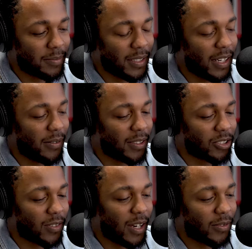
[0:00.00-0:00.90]
being able to
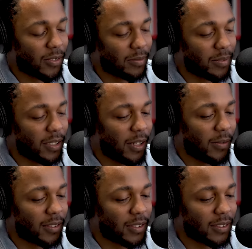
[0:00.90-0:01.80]
travel and being
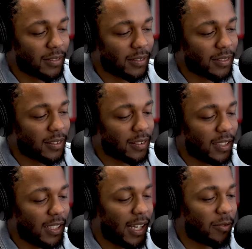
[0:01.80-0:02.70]
able to
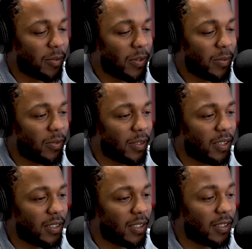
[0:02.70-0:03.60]
connect with people in
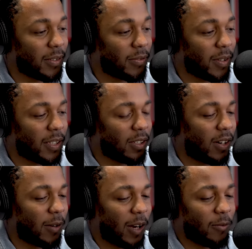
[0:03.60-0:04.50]
a different way. You
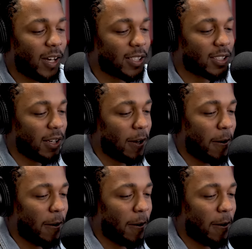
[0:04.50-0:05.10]
know, I watch